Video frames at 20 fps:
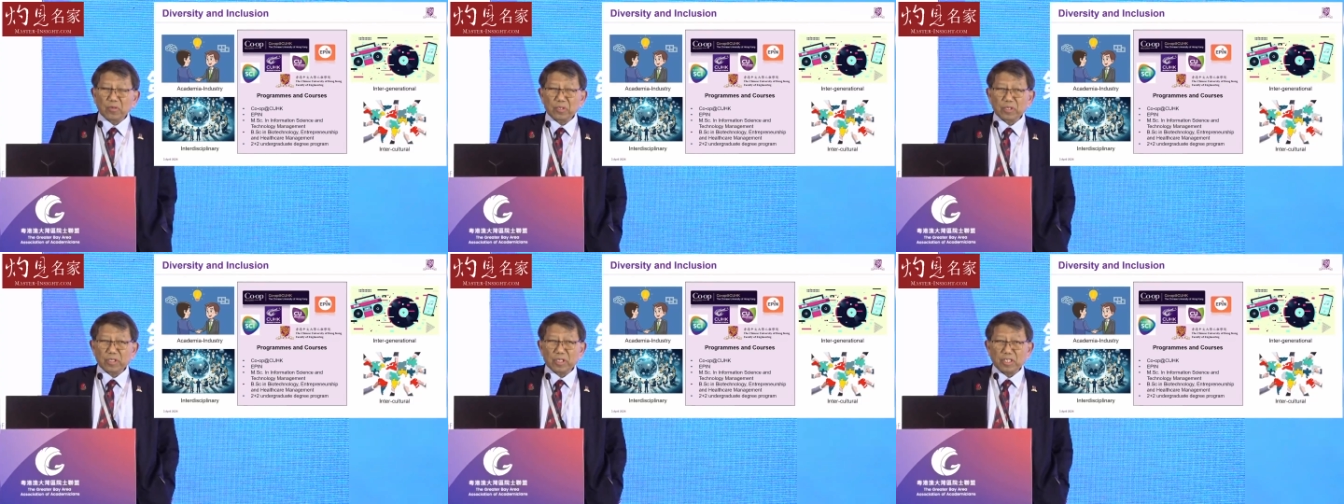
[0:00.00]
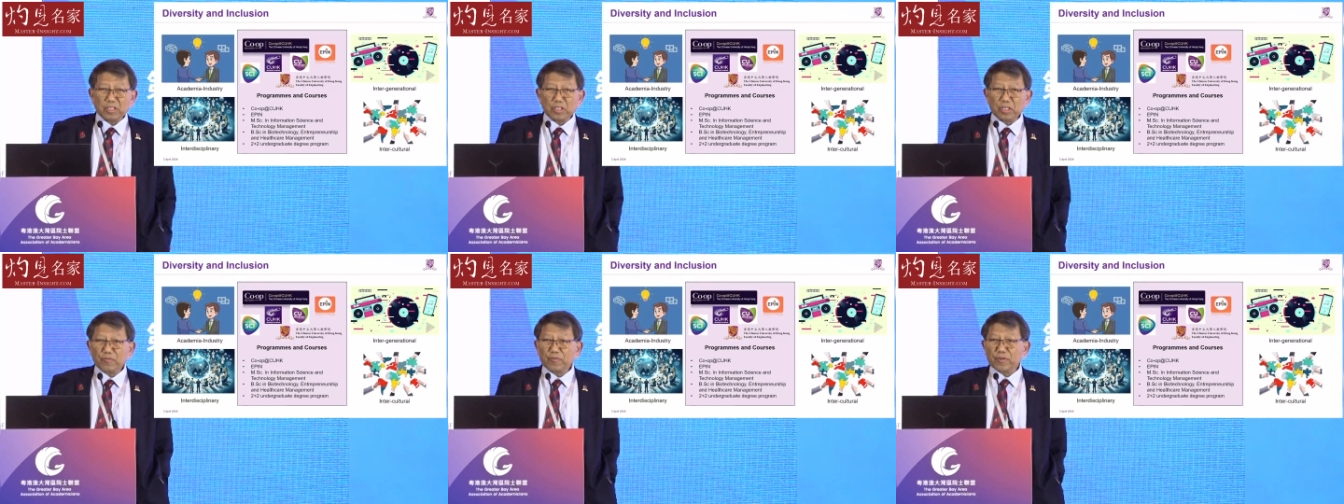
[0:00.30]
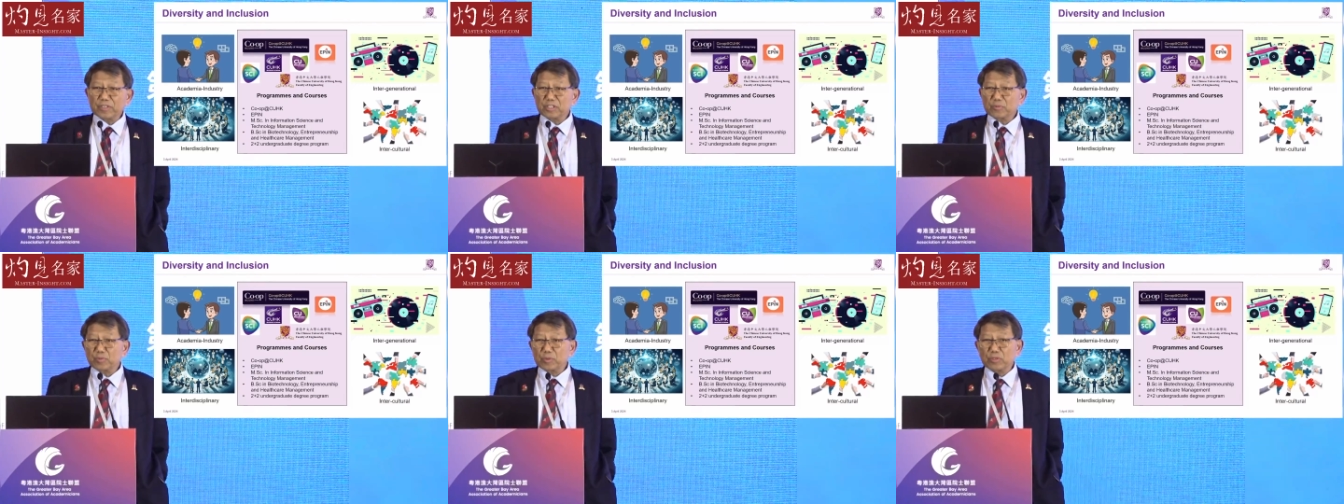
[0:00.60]
the
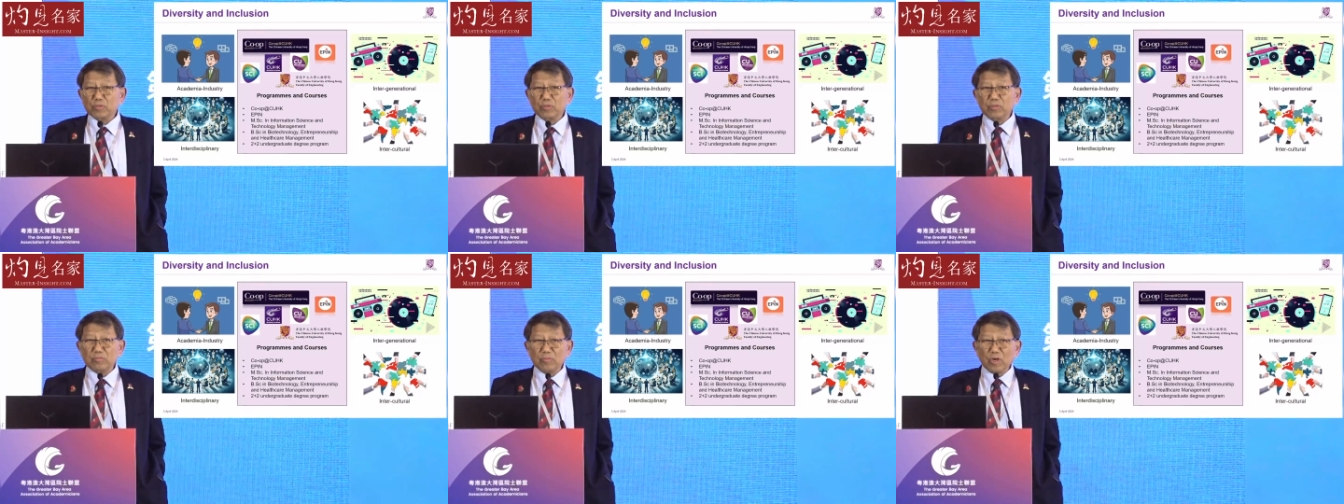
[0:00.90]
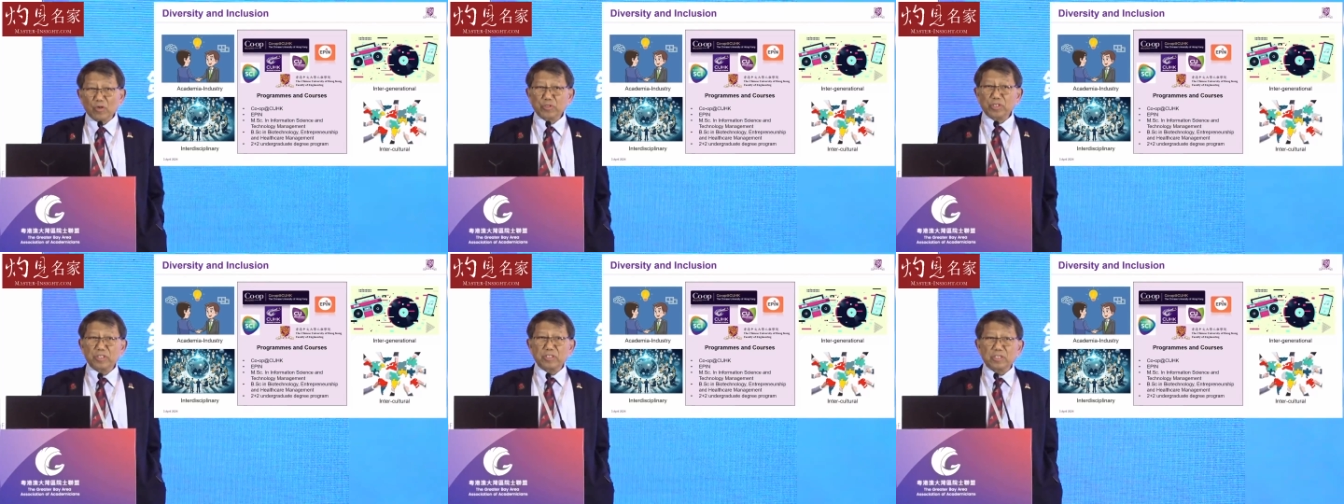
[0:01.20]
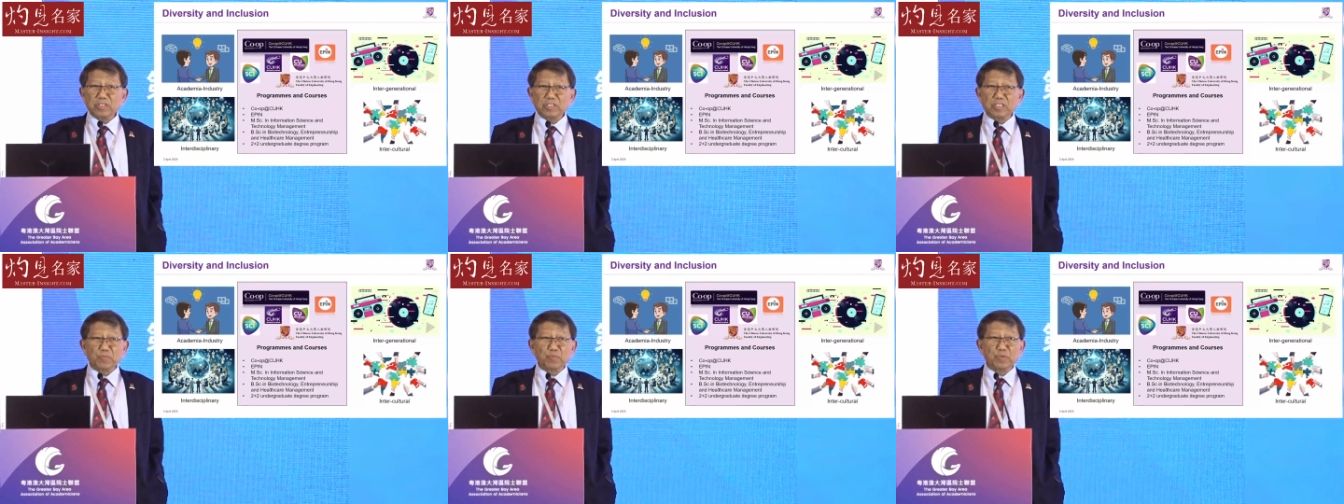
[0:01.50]
difference between
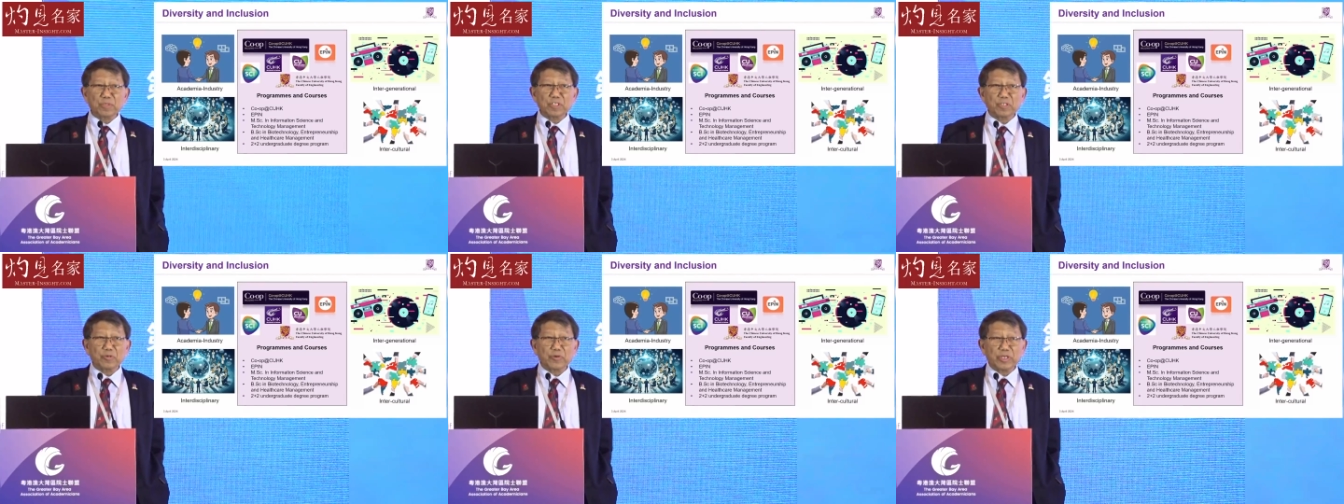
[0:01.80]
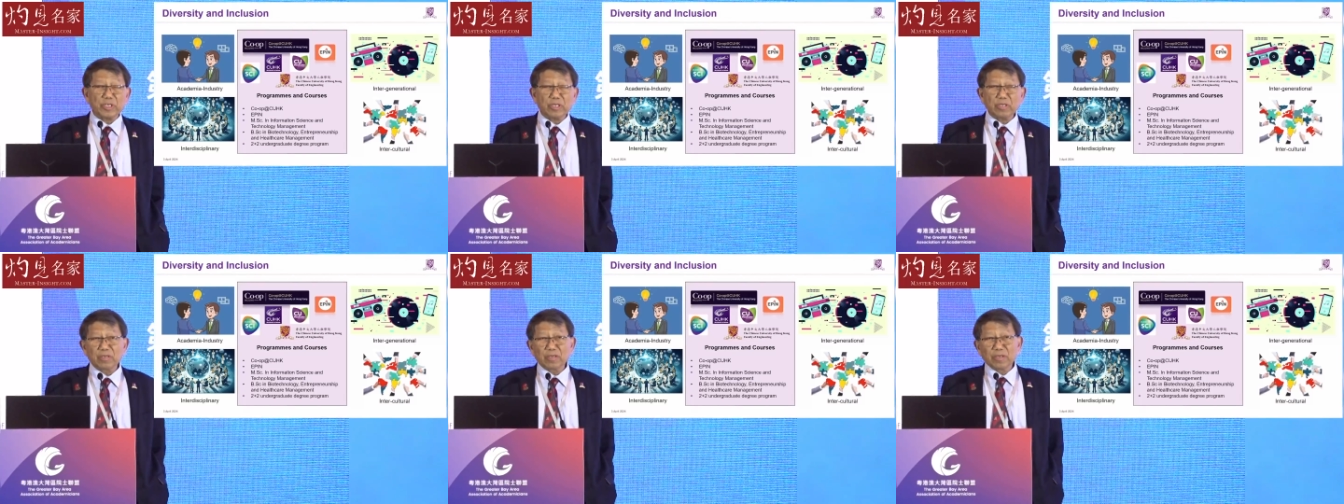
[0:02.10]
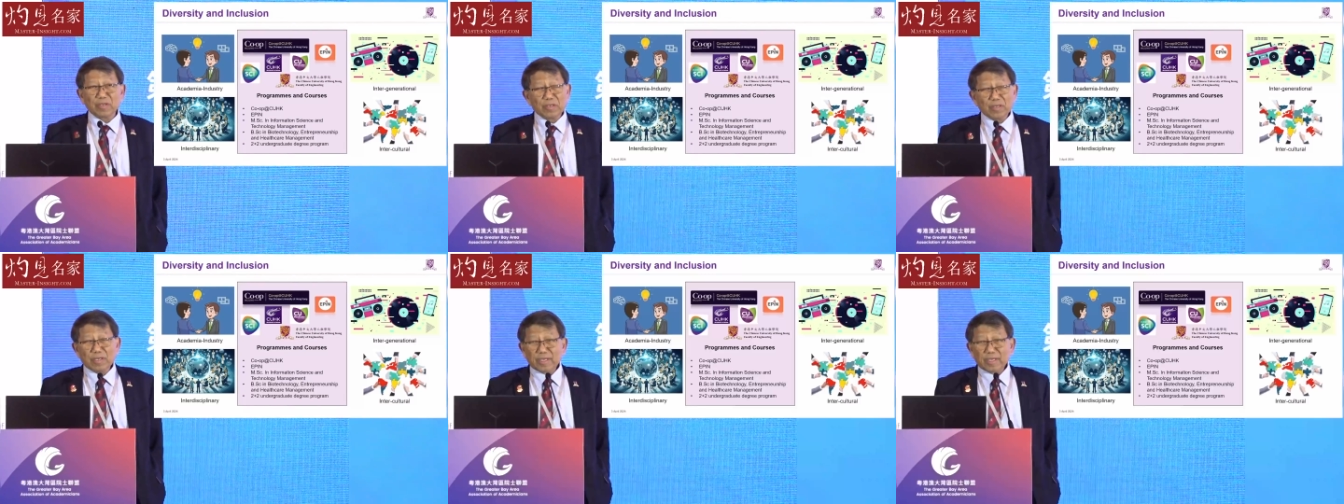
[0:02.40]
multidisciplinary